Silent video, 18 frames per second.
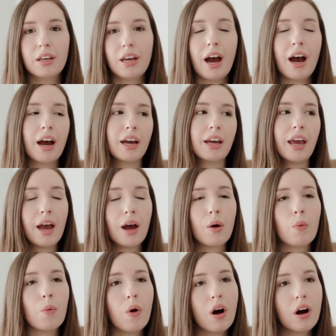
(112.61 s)
Yeah, I
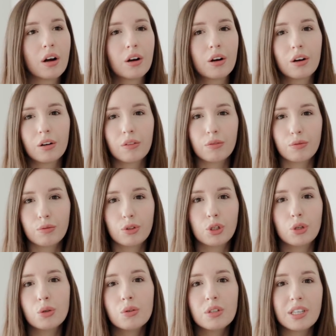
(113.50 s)
can't walk
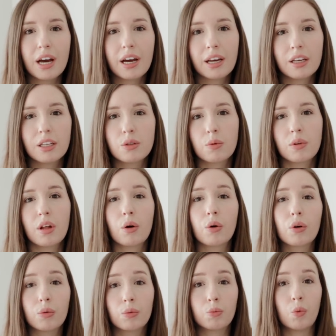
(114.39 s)
2 seconds
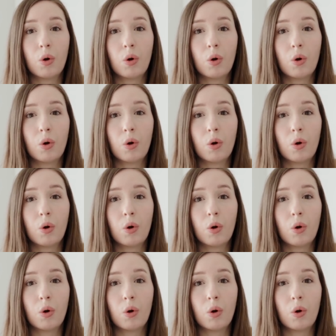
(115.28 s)
without